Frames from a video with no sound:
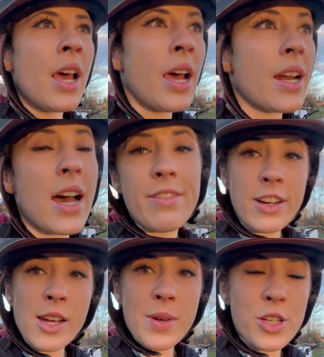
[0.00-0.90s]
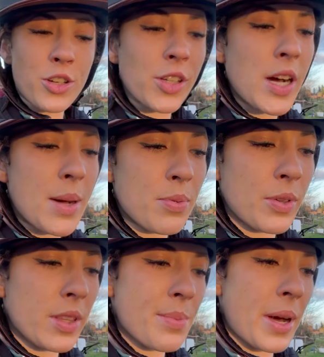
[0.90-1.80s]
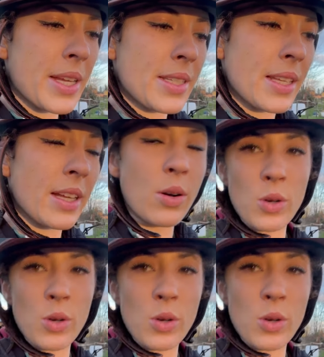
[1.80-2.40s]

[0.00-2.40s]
And I very much grew up with the mindset that